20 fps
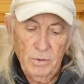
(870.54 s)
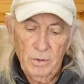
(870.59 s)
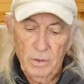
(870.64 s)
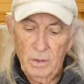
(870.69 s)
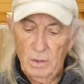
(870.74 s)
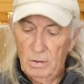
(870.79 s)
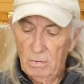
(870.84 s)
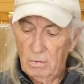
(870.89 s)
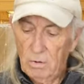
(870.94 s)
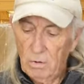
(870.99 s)

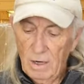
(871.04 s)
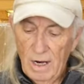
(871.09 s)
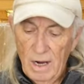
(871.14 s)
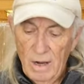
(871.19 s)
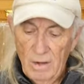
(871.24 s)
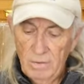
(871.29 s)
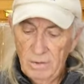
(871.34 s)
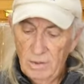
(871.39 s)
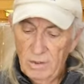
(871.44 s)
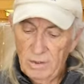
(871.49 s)
the
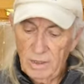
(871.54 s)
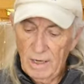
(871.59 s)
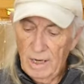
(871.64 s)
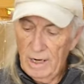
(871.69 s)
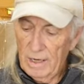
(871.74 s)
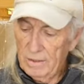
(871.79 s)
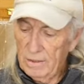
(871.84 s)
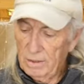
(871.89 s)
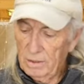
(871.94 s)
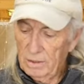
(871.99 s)
ground is
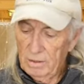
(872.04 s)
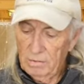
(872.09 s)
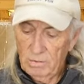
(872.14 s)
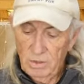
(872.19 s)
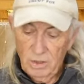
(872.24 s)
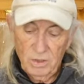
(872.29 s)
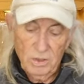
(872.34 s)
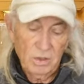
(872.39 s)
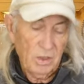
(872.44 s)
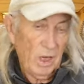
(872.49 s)
actually,
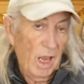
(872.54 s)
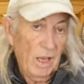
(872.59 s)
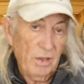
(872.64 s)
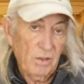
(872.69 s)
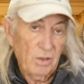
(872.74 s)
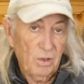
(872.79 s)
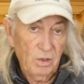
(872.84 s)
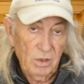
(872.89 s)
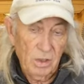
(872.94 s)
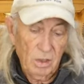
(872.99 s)
this is
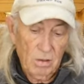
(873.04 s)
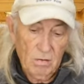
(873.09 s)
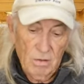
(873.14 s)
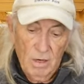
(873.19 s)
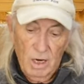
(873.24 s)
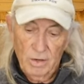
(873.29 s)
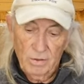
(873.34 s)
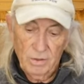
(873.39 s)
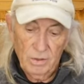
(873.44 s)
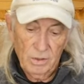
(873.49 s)
as good a
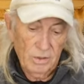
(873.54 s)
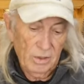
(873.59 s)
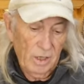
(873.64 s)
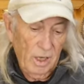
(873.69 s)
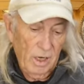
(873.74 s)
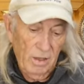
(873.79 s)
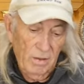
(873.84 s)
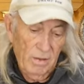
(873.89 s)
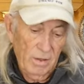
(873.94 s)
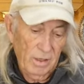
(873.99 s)
ground as
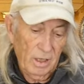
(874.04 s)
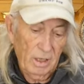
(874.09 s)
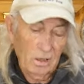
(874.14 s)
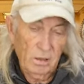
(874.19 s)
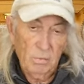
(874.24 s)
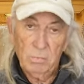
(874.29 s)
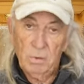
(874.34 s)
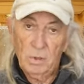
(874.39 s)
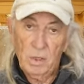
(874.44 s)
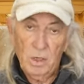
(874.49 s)
anything I
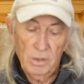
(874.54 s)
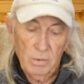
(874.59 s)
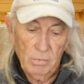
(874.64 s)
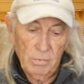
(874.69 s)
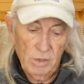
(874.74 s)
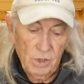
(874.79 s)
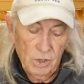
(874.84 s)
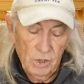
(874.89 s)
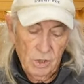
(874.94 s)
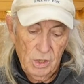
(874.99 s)
could put on the
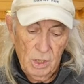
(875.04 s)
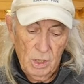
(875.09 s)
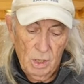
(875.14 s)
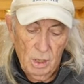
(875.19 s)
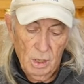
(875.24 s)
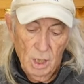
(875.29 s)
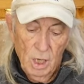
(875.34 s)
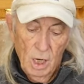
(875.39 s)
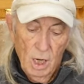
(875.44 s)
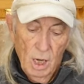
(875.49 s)

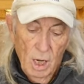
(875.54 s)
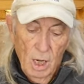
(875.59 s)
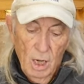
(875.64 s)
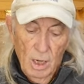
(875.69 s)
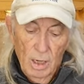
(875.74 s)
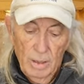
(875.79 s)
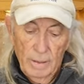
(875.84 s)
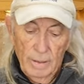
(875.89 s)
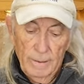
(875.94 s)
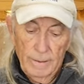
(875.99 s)
machine.
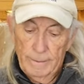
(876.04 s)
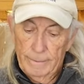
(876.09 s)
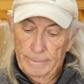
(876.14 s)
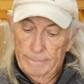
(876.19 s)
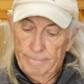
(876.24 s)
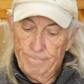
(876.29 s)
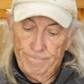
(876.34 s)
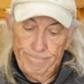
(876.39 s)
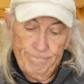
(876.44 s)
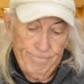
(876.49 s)

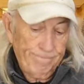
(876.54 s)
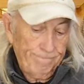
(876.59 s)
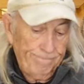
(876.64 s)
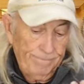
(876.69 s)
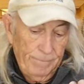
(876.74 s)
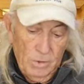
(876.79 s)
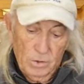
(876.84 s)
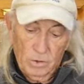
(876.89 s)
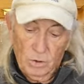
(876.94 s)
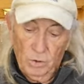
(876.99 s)
Uh,
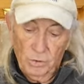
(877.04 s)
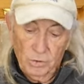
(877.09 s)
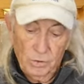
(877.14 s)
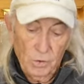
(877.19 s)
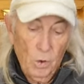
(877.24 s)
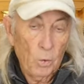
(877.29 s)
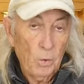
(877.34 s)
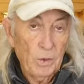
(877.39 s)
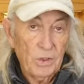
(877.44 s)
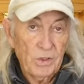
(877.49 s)
so there's
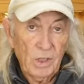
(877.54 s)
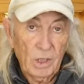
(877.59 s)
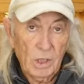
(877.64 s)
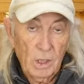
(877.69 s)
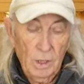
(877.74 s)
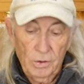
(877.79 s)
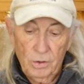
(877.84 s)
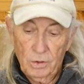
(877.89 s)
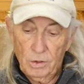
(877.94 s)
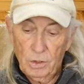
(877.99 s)
no reason to
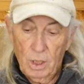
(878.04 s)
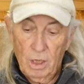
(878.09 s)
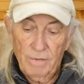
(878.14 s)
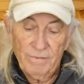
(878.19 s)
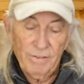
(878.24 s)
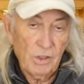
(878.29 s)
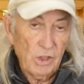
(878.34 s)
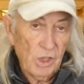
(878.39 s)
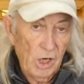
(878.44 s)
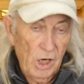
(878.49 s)
cut this off
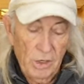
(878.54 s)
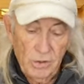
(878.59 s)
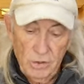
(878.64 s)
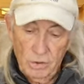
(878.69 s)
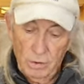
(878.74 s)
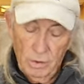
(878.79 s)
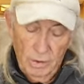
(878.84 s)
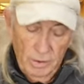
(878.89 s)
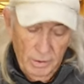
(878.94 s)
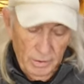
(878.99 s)
and change it
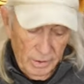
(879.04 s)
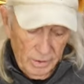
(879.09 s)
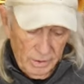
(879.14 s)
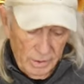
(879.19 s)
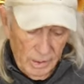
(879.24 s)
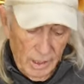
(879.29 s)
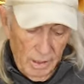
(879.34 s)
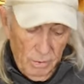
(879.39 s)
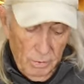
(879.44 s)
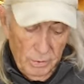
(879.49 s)
or anything like
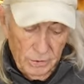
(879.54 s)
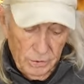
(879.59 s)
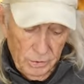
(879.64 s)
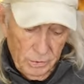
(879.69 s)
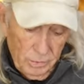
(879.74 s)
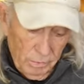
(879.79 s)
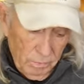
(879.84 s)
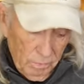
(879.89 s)
that, which is